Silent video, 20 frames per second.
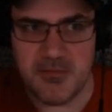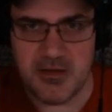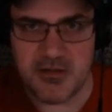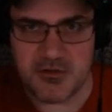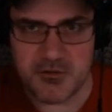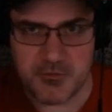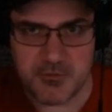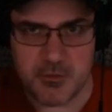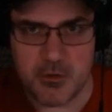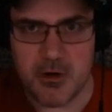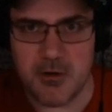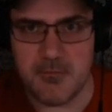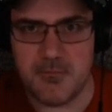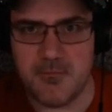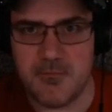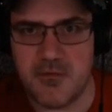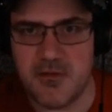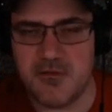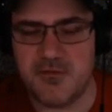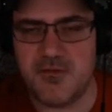
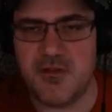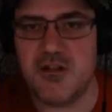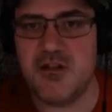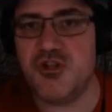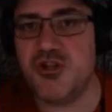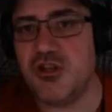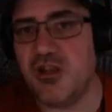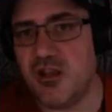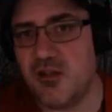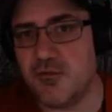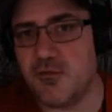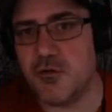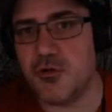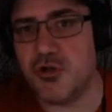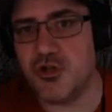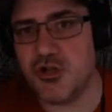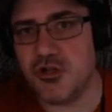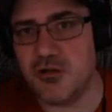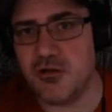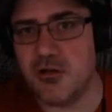from the VGA
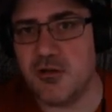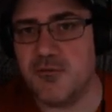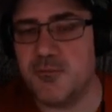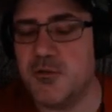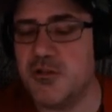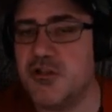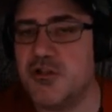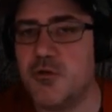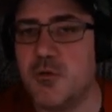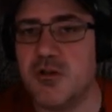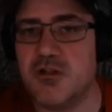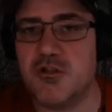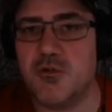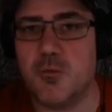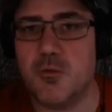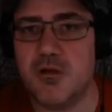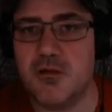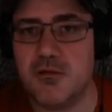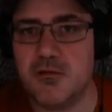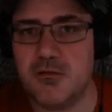version of Police Quest
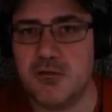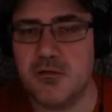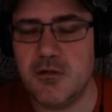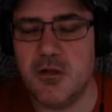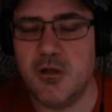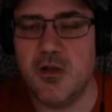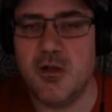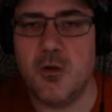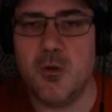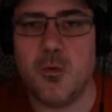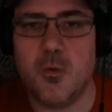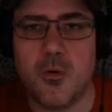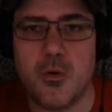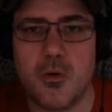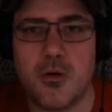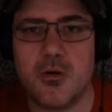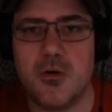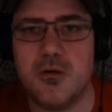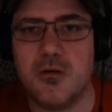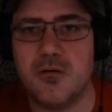1,
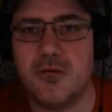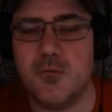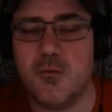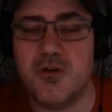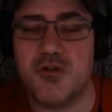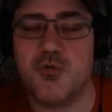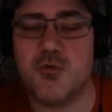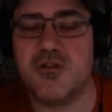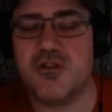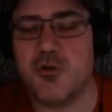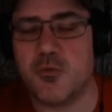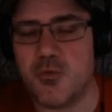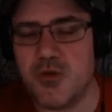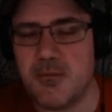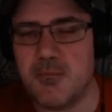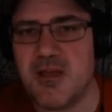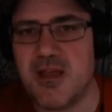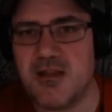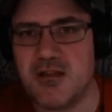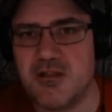or which was a
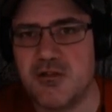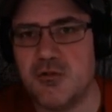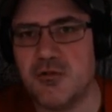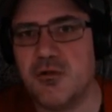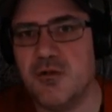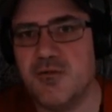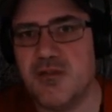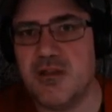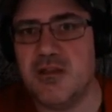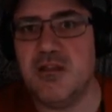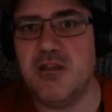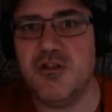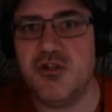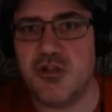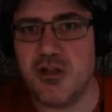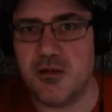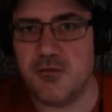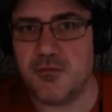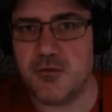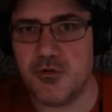remaster of the
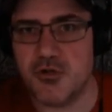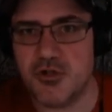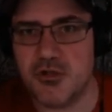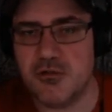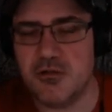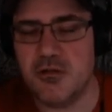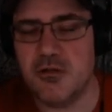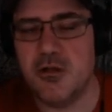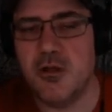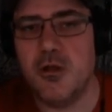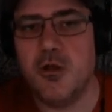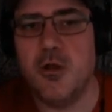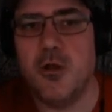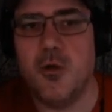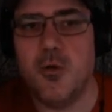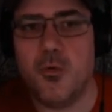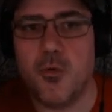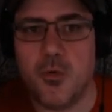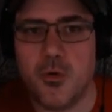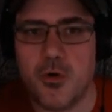EGA version,
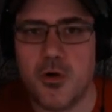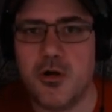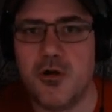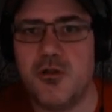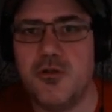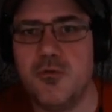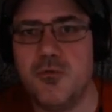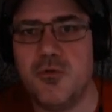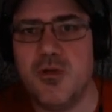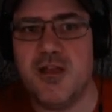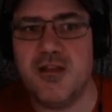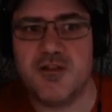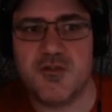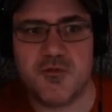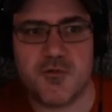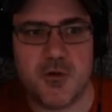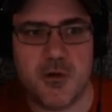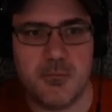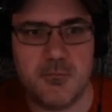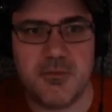or it's
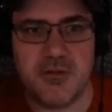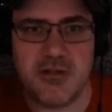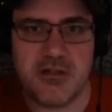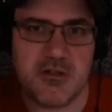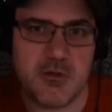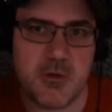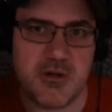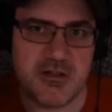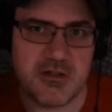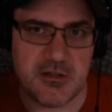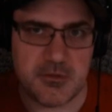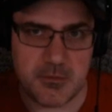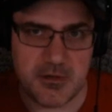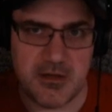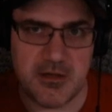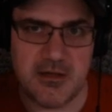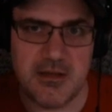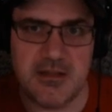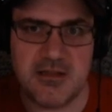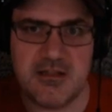from Police Quest
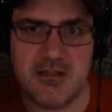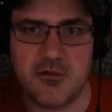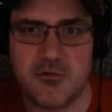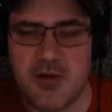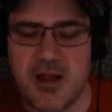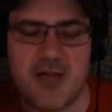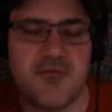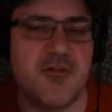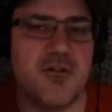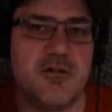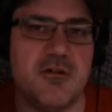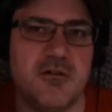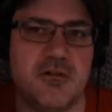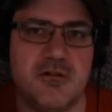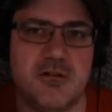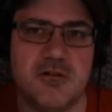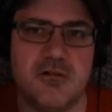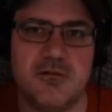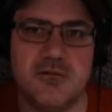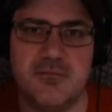3. It's the
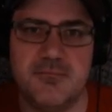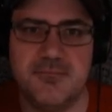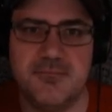graphical,